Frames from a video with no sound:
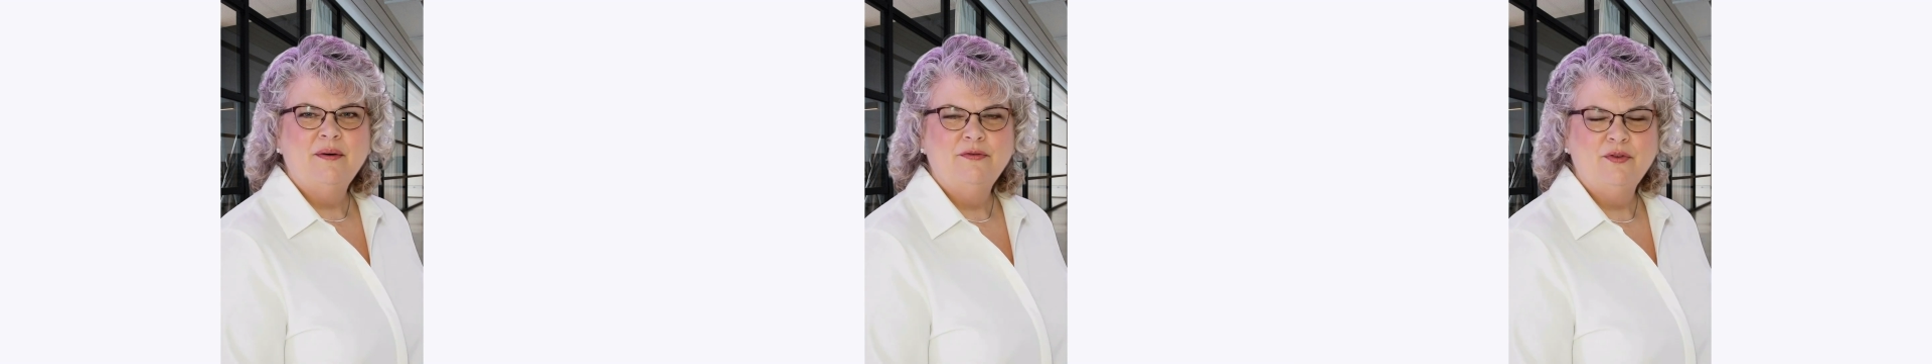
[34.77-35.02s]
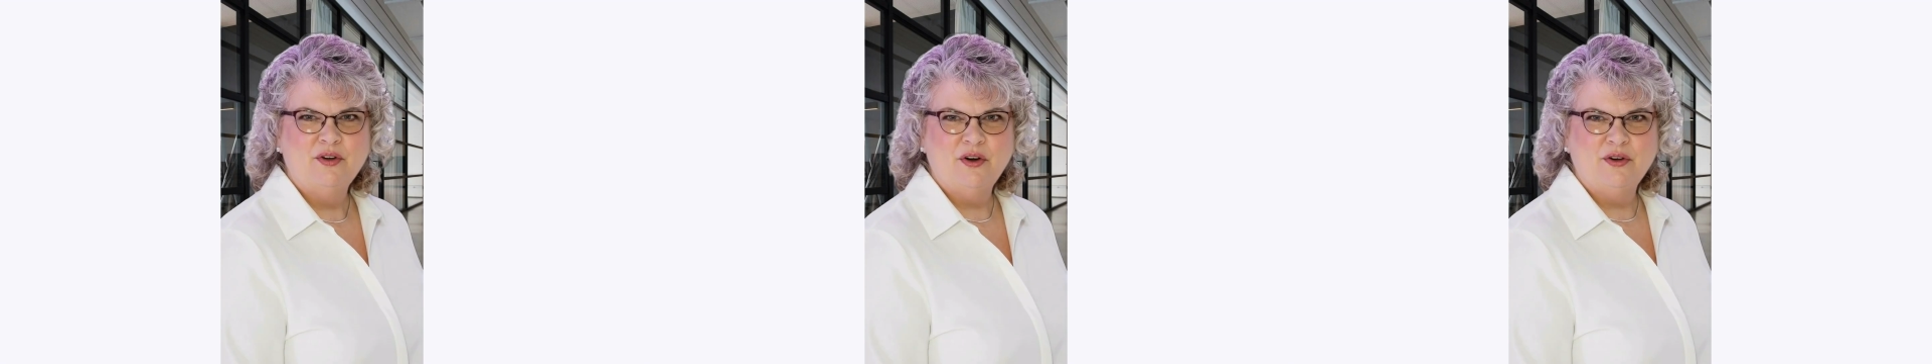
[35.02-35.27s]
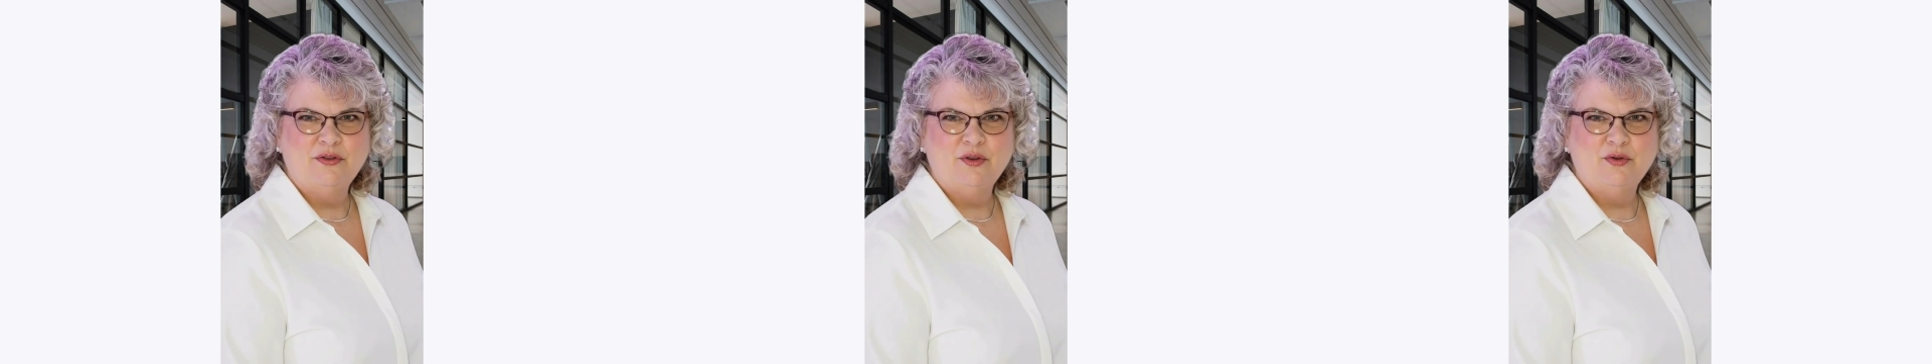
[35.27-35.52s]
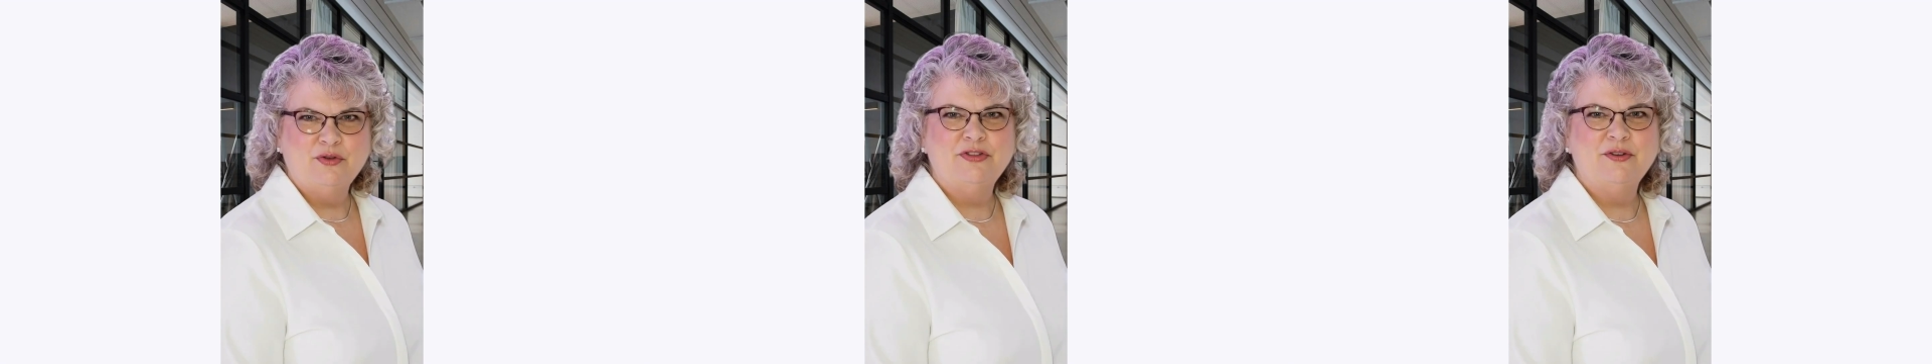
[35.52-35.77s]
for all
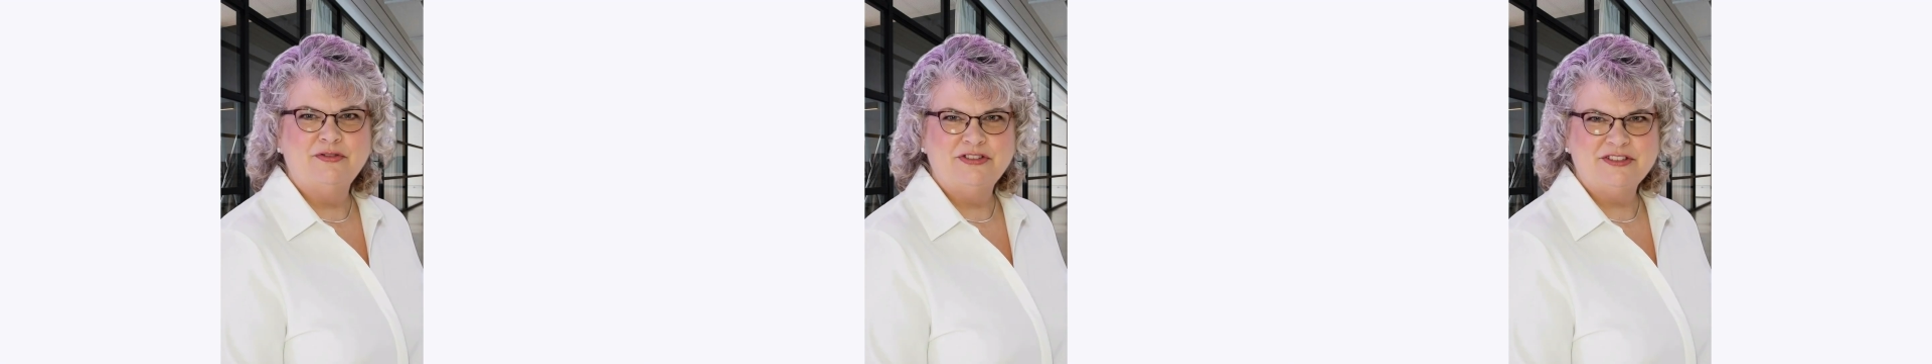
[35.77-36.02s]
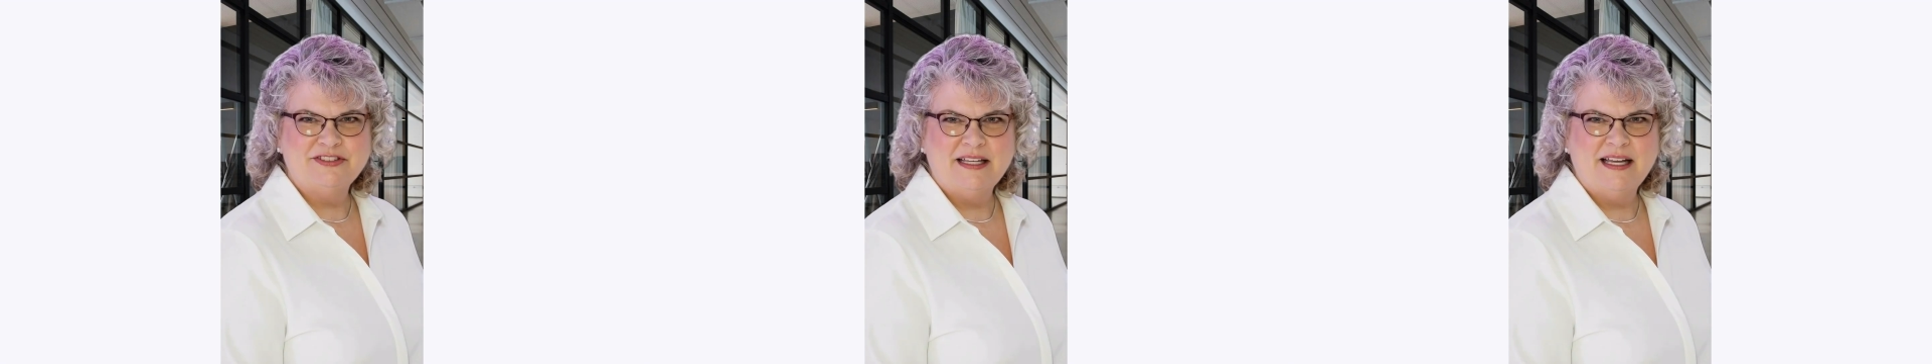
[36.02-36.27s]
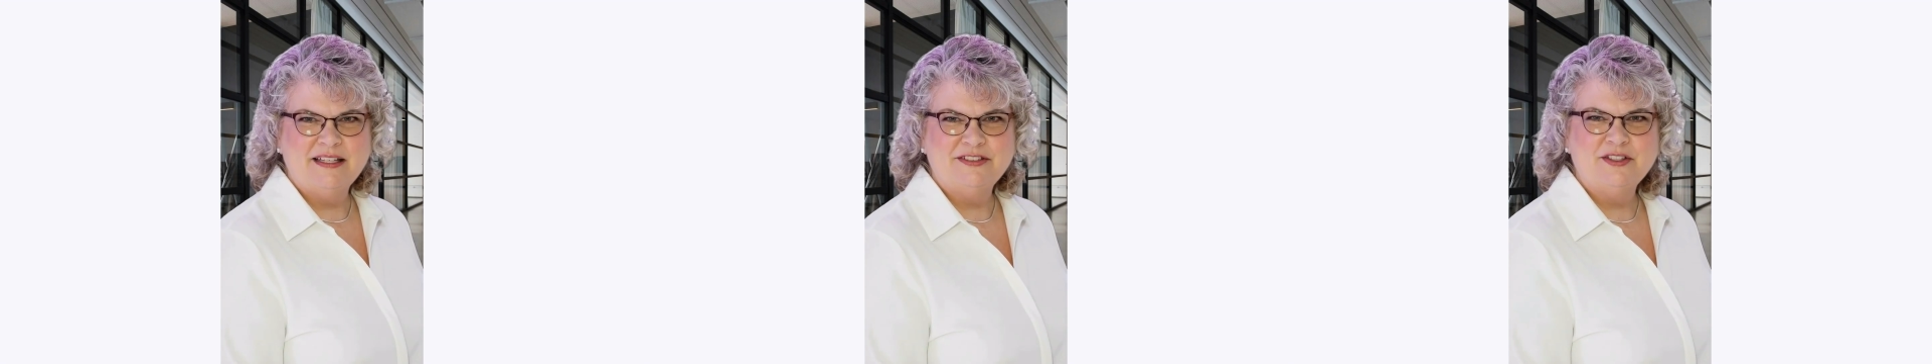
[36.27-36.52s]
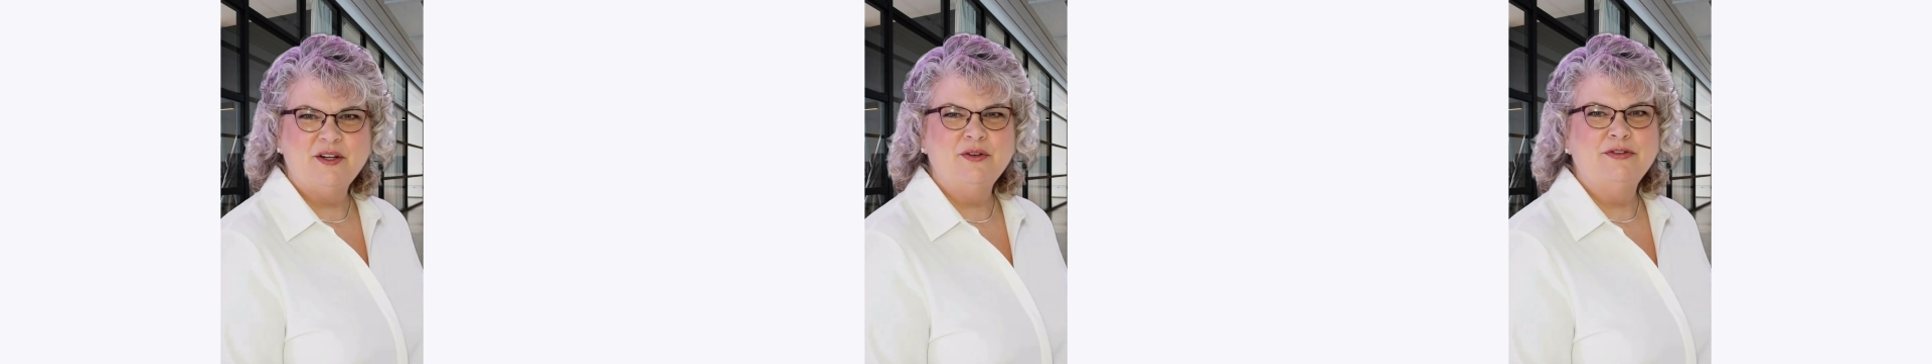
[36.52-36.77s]
local services ads,
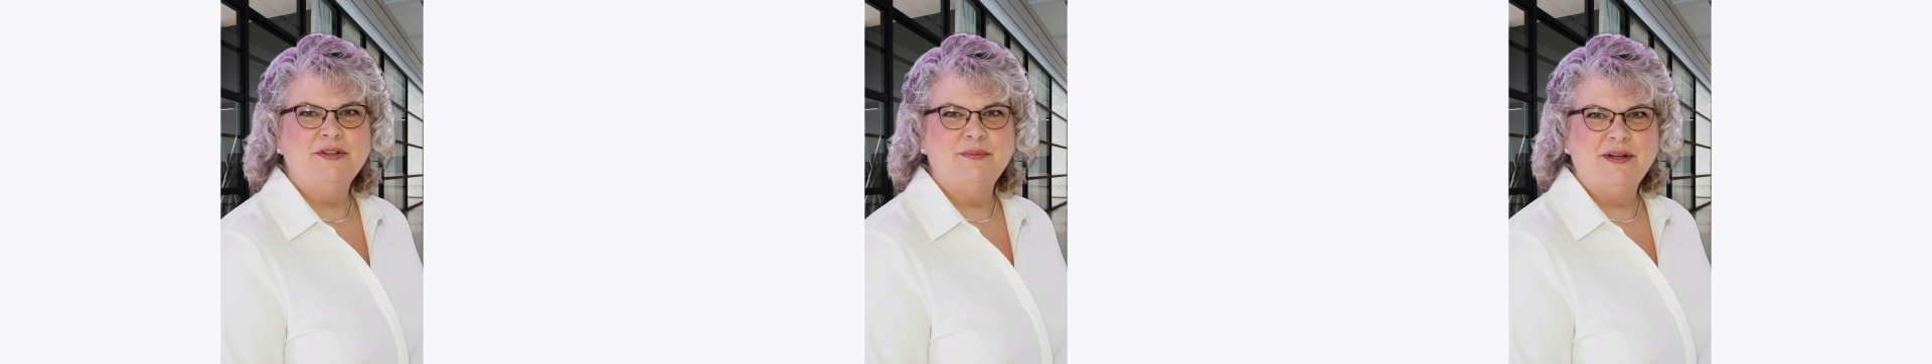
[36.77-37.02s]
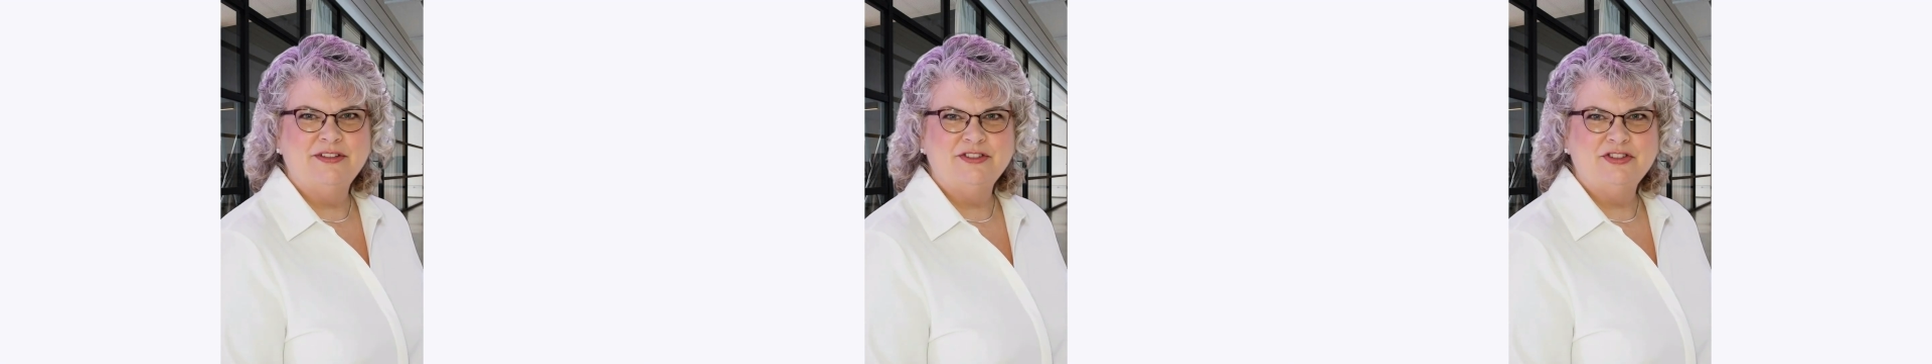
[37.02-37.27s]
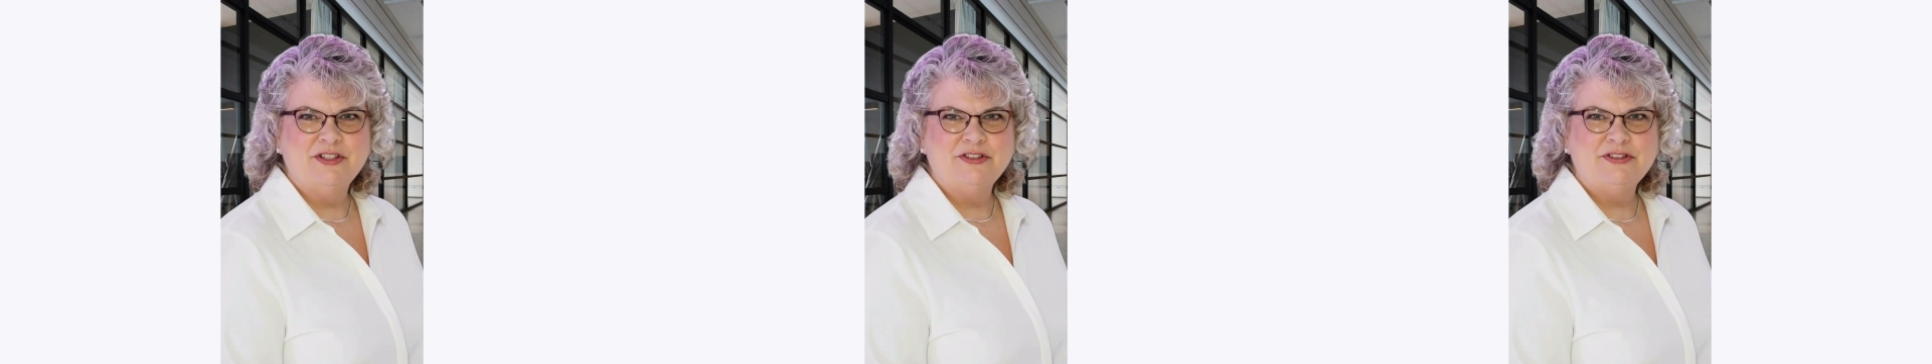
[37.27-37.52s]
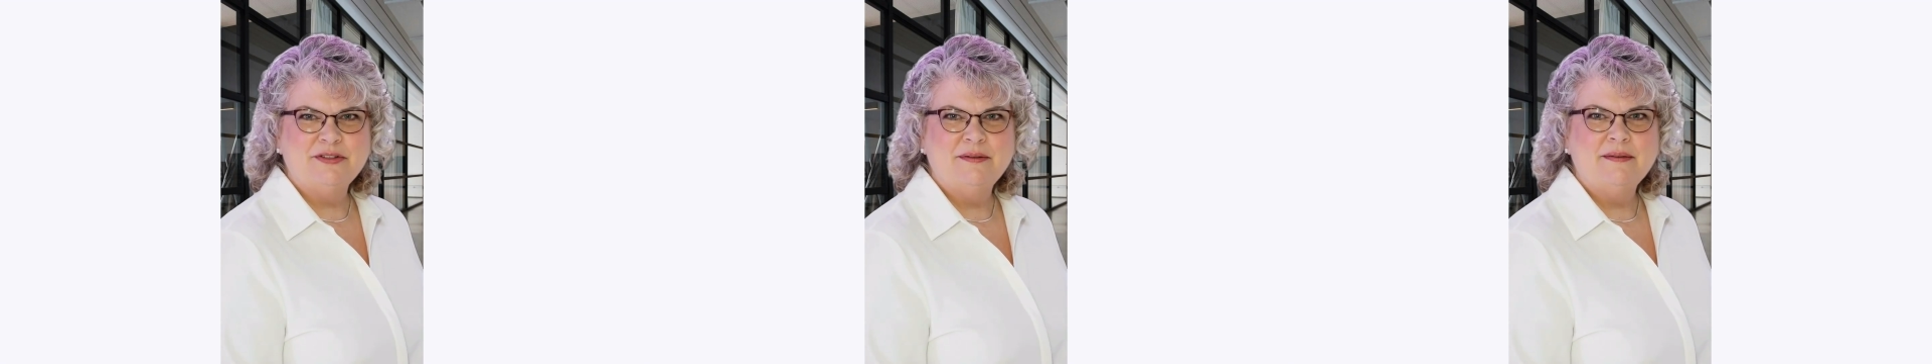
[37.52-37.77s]
calls, and messages.